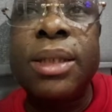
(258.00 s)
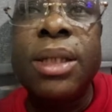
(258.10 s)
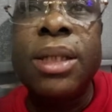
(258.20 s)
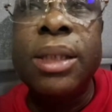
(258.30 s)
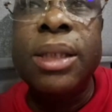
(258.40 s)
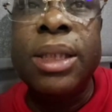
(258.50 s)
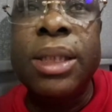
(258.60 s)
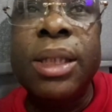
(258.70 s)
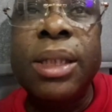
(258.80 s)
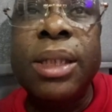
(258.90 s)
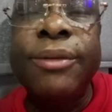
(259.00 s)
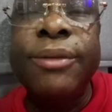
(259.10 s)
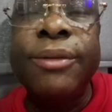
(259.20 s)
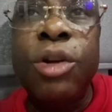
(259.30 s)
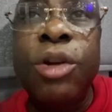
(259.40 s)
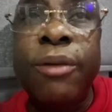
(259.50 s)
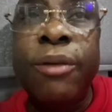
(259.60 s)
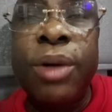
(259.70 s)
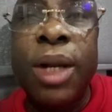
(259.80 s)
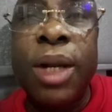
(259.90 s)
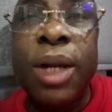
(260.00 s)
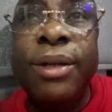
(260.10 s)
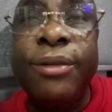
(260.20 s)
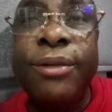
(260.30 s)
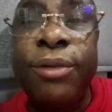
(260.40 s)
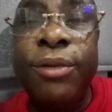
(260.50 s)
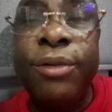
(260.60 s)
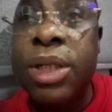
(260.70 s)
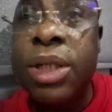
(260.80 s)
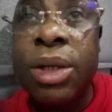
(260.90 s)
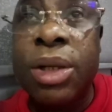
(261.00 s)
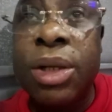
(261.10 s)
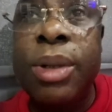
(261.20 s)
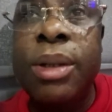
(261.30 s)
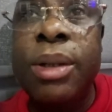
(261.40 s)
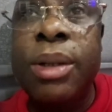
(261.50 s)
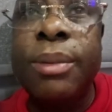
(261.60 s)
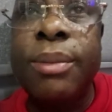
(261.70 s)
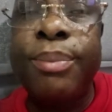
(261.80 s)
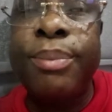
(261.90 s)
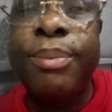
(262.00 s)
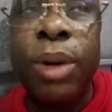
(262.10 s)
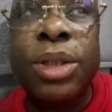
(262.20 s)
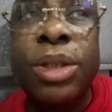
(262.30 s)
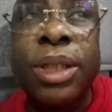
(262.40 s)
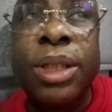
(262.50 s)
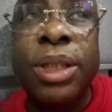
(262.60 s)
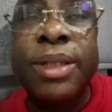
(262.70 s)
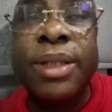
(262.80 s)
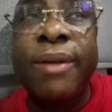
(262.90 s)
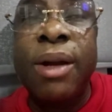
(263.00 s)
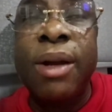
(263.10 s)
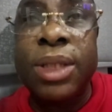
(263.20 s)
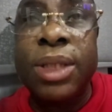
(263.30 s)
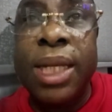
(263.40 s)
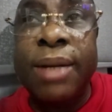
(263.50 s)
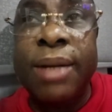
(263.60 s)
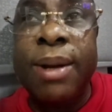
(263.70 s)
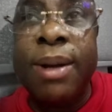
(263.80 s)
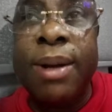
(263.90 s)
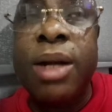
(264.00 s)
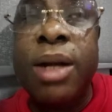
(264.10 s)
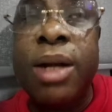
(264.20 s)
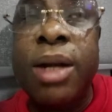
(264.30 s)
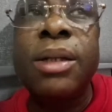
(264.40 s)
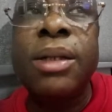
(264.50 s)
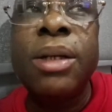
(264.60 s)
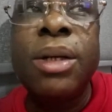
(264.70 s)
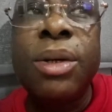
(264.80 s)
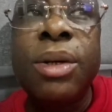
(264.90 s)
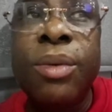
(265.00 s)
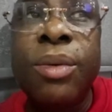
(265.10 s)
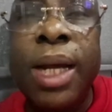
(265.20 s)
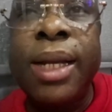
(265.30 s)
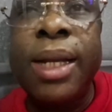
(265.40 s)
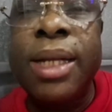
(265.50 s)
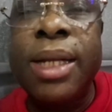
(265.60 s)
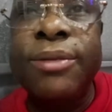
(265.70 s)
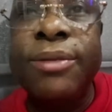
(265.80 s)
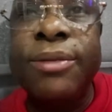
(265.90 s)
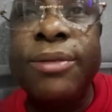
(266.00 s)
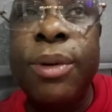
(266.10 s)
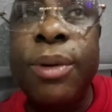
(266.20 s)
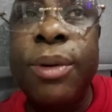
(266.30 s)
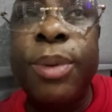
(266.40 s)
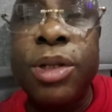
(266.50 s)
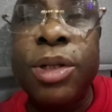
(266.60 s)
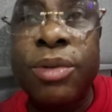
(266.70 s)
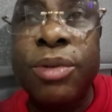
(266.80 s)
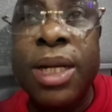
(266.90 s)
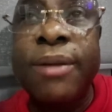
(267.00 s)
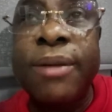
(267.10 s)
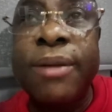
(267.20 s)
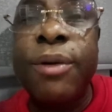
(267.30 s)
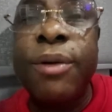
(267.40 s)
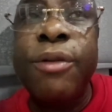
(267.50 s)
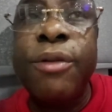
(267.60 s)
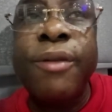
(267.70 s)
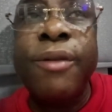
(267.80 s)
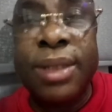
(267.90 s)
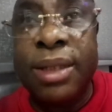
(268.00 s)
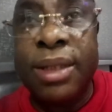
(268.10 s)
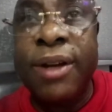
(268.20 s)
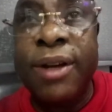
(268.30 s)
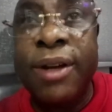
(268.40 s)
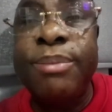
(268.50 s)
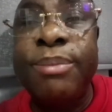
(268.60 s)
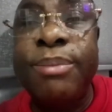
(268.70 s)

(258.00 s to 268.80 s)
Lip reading: the volume of dollars that inflowed into this economy, plus the reserve that was inherited by Buhari, we had a net inflow plus reserve of over $635 billion.